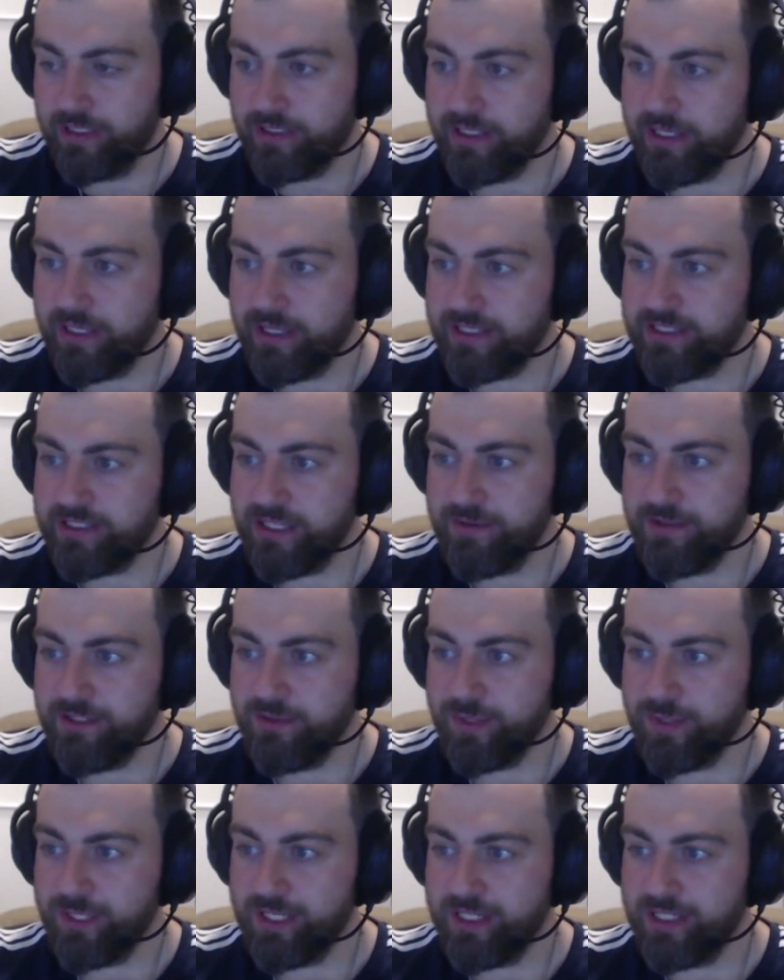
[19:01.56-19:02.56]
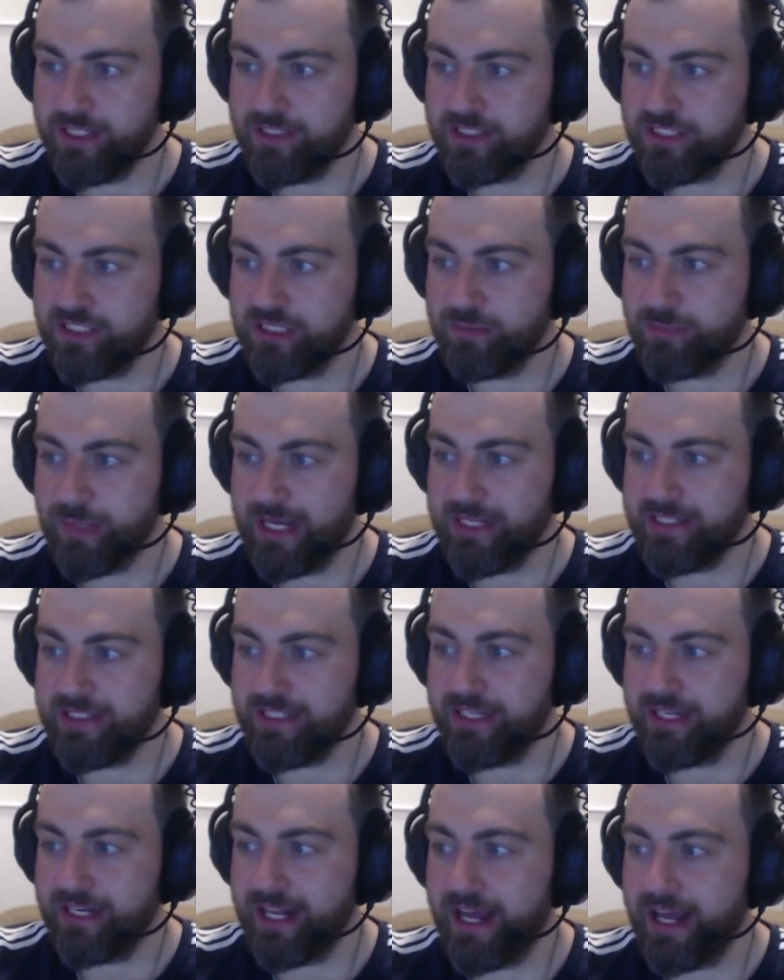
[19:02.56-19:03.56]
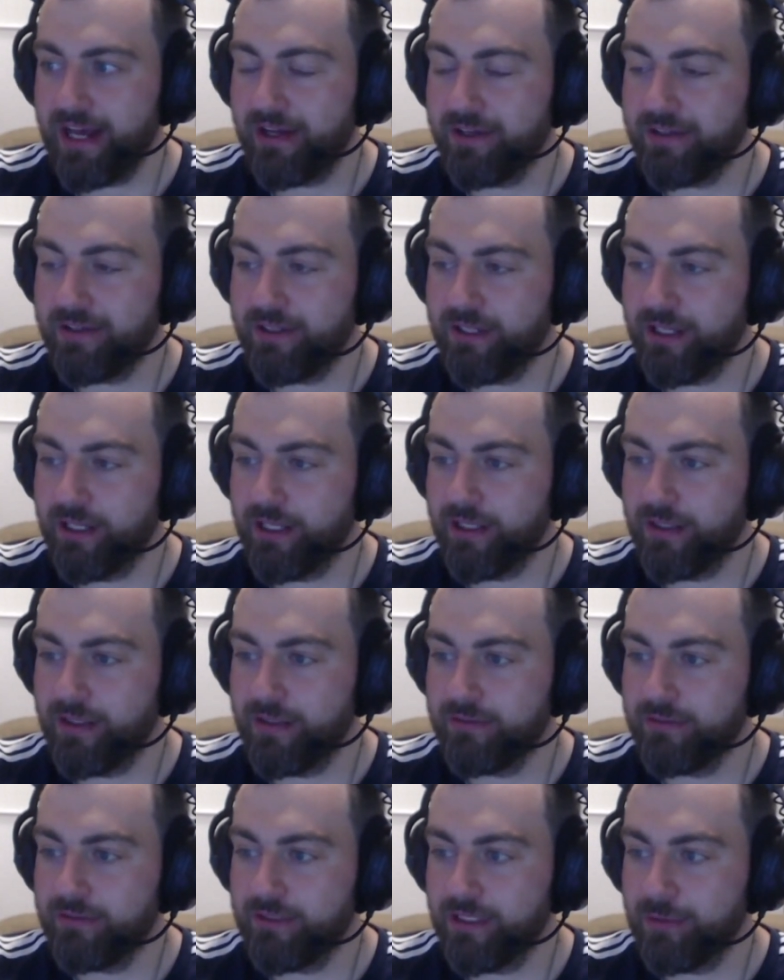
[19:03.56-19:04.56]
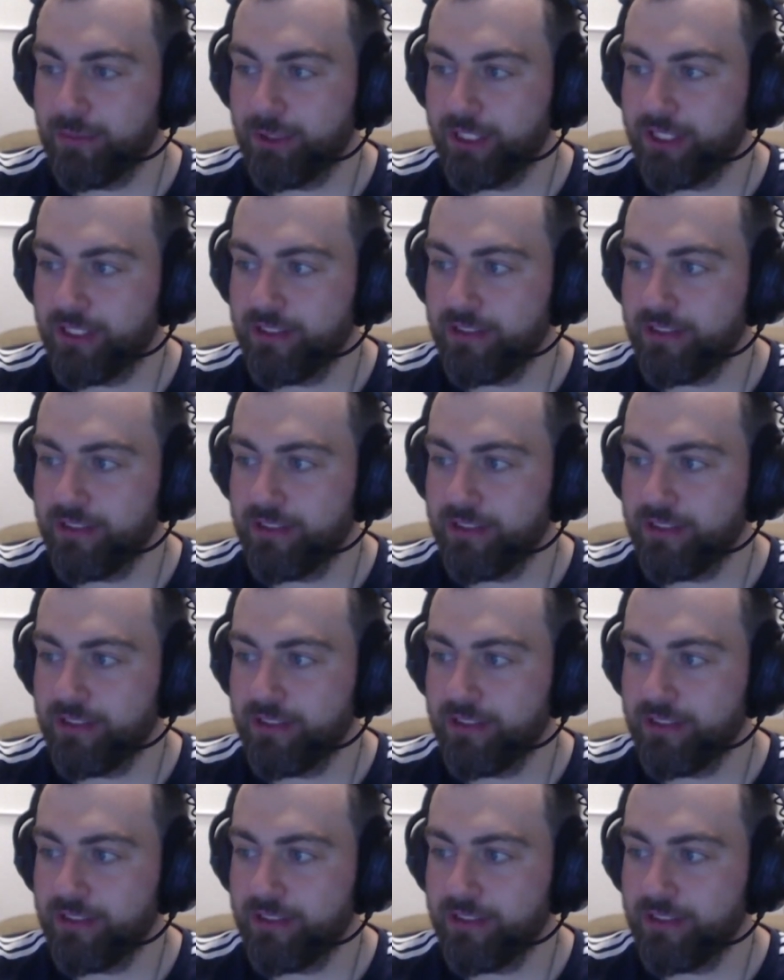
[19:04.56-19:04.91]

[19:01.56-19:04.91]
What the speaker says: Yeah, they seem to be spacing it out a bit.